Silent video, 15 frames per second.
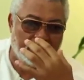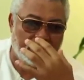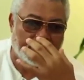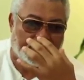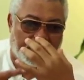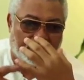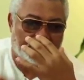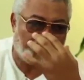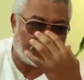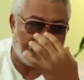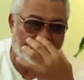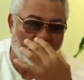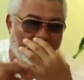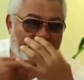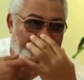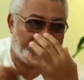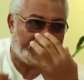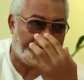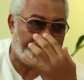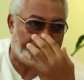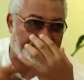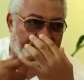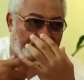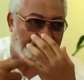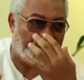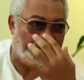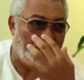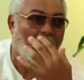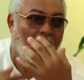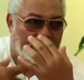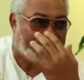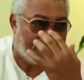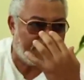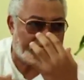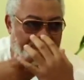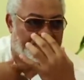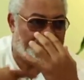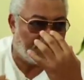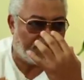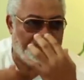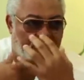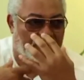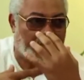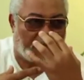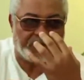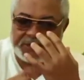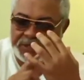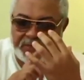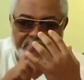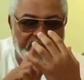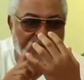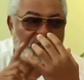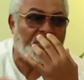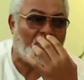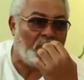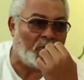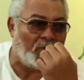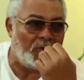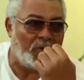the culture of your integrity, or the integrity of your culture. But no,